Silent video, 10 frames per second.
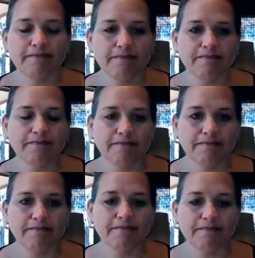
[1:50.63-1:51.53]

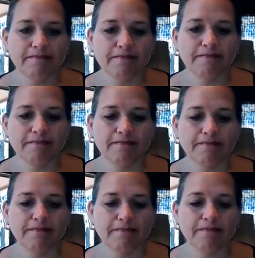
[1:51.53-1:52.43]

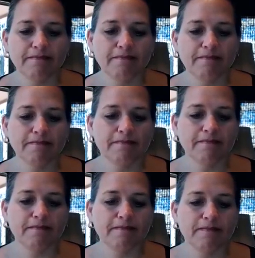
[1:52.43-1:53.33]

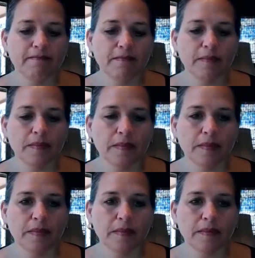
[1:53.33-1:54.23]

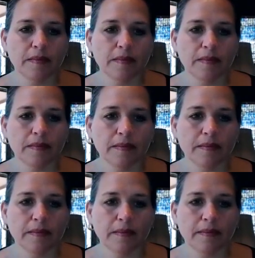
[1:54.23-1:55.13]

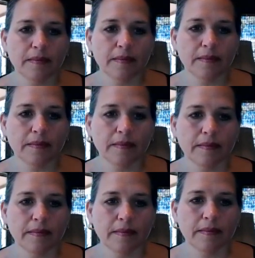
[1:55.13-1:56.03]

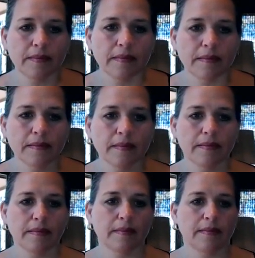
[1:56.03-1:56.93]

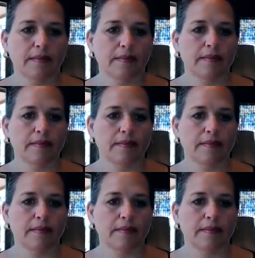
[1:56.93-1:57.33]
No words are spoken by the person on screen.